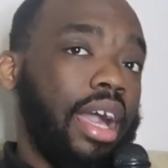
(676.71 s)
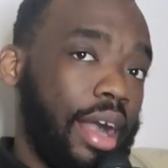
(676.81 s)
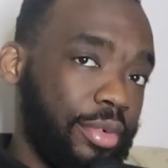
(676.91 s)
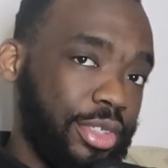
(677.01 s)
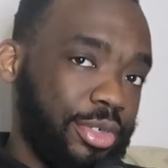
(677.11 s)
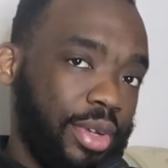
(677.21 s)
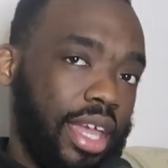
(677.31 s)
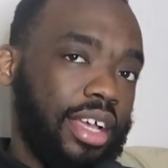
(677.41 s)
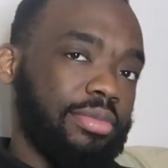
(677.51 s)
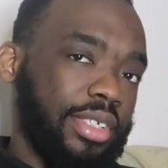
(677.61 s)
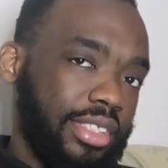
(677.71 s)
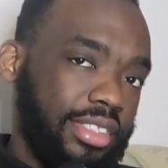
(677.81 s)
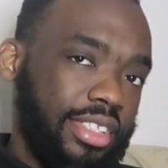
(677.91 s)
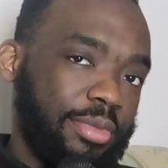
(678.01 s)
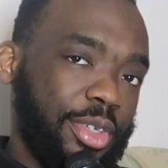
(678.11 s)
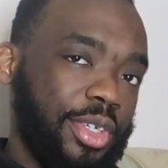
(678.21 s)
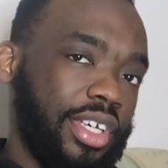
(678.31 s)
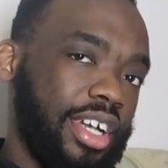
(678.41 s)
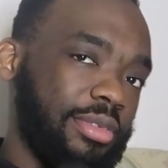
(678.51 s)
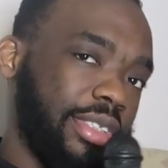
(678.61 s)
How would you react, man? Let me know
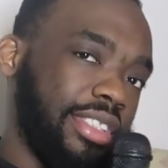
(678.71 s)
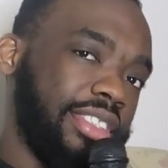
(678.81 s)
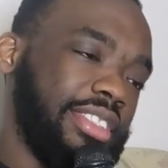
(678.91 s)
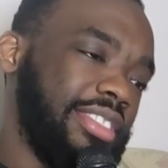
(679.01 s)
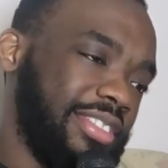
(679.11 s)
in the comments.